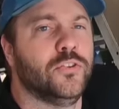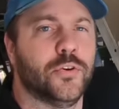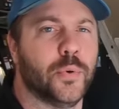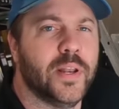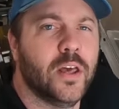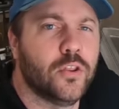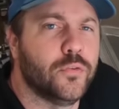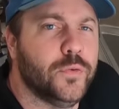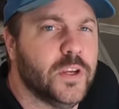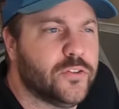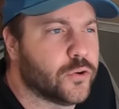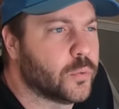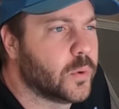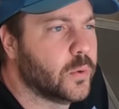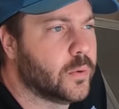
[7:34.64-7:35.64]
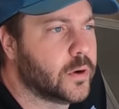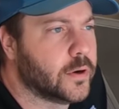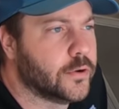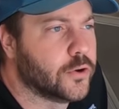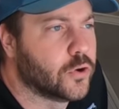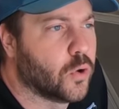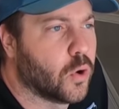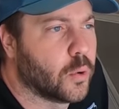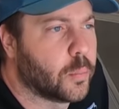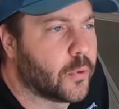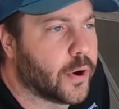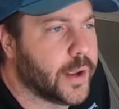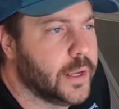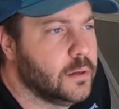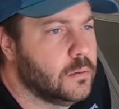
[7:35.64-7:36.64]
So another feature we wanted to
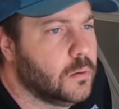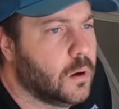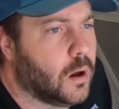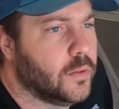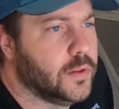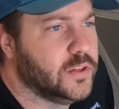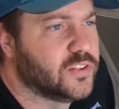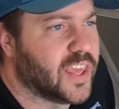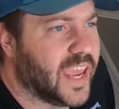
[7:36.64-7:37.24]
incorporate on these